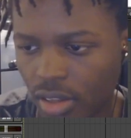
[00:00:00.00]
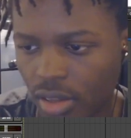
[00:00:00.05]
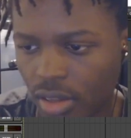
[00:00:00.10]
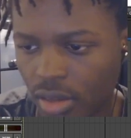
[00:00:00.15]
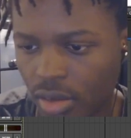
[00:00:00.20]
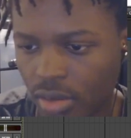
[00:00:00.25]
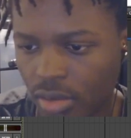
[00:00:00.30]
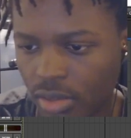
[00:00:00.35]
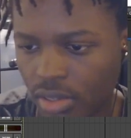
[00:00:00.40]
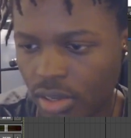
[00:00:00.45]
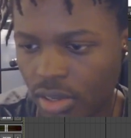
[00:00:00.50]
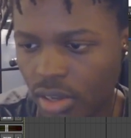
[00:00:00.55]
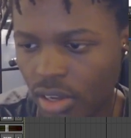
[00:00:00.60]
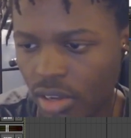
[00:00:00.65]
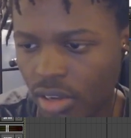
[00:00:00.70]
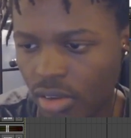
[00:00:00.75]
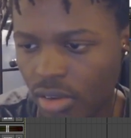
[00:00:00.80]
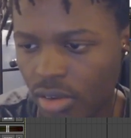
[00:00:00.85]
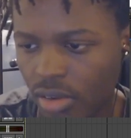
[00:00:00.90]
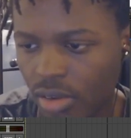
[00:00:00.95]
you see
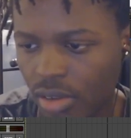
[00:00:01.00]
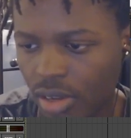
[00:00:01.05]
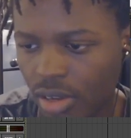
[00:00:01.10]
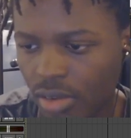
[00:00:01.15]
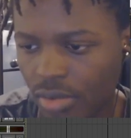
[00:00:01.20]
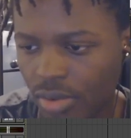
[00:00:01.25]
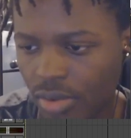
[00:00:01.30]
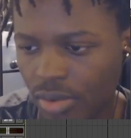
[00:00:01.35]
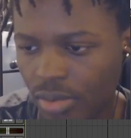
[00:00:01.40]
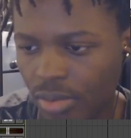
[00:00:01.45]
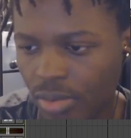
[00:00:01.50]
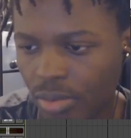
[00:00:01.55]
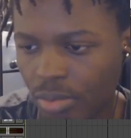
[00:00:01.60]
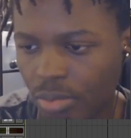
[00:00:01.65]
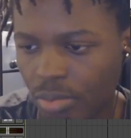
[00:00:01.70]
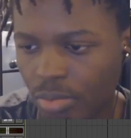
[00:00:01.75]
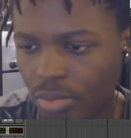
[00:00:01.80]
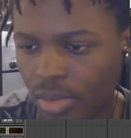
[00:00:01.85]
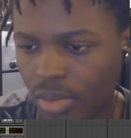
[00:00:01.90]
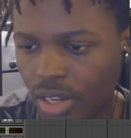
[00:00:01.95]
they have
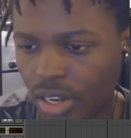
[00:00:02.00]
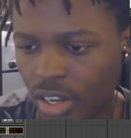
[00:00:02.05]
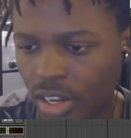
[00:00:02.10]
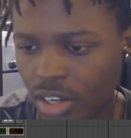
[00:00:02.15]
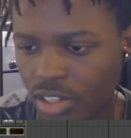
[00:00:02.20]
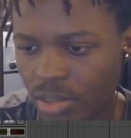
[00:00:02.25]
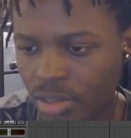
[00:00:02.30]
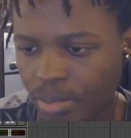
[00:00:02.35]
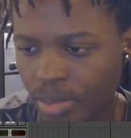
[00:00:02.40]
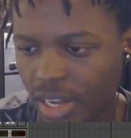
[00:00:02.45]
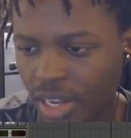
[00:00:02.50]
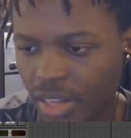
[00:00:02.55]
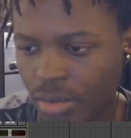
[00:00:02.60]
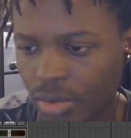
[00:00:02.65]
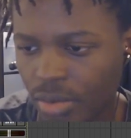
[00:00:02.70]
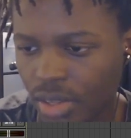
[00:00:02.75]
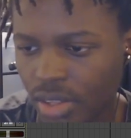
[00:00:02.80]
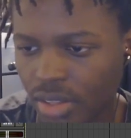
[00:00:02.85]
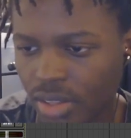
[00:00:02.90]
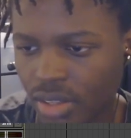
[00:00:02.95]
a larger
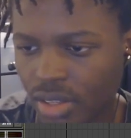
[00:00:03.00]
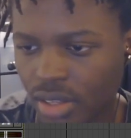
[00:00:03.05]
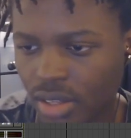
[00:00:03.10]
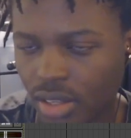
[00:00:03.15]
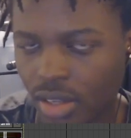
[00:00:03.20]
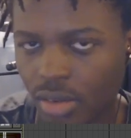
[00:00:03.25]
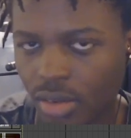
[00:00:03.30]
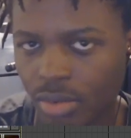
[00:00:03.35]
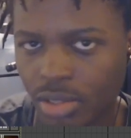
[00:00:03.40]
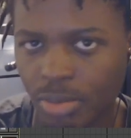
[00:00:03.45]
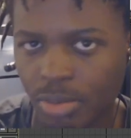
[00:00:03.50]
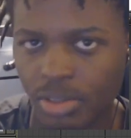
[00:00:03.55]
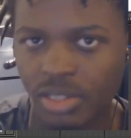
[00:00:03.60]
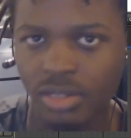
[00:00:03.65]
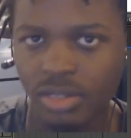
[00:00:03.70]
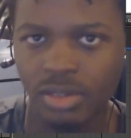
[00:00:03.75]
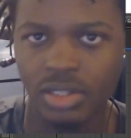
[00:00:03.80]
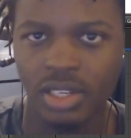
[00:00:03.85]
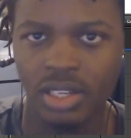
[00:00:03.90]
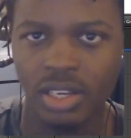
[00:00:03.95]
bandwidth, which means you
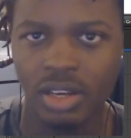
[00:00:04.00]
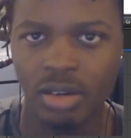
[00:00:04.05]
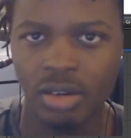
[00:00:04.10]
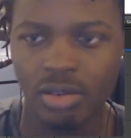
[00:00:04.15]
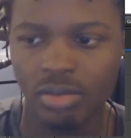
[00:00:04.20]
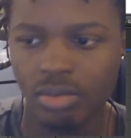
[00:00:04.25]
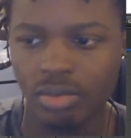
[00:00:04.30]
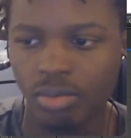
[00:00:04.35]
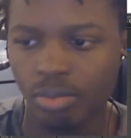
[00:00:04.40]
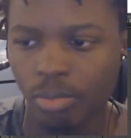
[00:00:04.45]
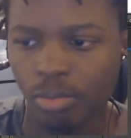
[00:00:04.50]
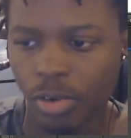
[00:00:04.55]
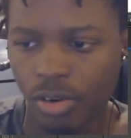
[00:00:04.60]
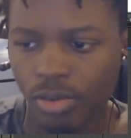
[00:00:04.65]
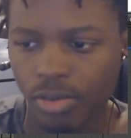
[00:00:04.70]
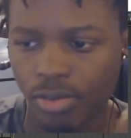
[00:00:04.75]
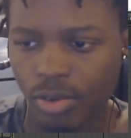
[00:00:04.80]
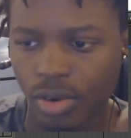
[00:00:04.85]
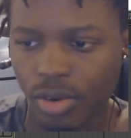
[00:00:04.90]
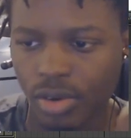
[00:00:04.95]
take out more
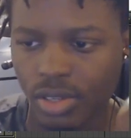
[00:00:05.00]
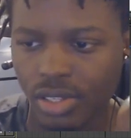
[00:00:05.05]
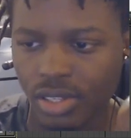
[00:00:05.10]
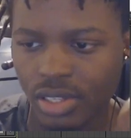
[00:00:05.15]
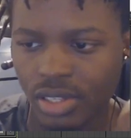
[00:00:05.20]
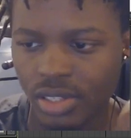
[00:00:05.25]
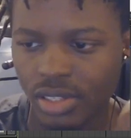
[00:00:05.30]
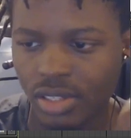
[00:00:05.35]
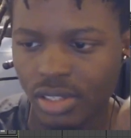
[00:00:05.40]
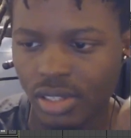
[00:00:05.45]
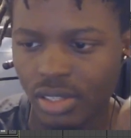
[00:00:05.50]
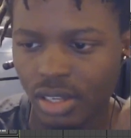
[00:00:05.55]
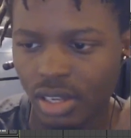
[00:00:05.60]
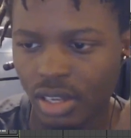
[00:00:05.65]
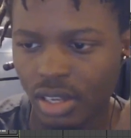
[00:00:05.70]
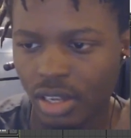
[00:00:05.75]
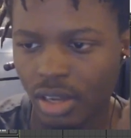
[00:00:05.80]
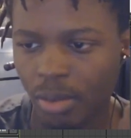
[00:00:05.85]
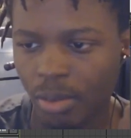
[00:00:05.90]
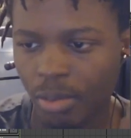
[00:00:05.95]
frequencies.
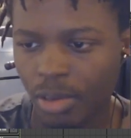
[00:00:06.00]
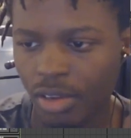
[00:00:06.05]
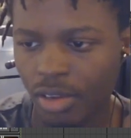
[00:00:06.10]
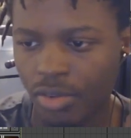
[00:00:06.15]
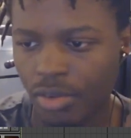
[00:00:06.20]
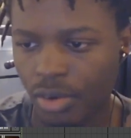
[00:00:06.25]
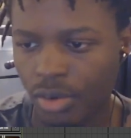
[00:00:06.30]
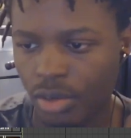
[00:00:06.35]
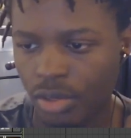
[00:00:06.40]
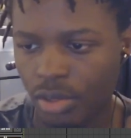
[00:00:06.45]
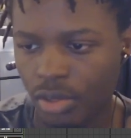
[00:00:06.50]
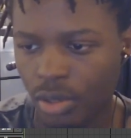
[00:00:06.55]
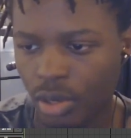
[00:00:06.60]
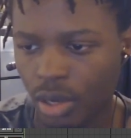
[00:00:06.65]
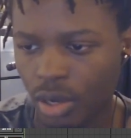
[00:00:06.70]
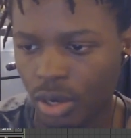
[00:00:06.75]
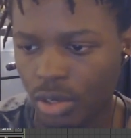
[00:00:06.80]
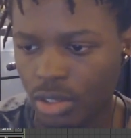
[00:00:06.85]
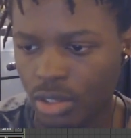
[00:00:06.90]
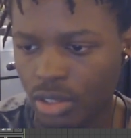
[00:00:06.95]
But if you go to
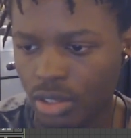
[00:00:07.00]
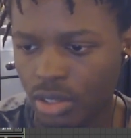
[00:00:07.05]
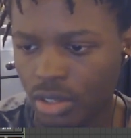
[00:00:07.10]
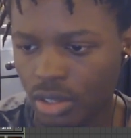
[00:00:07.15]
notch,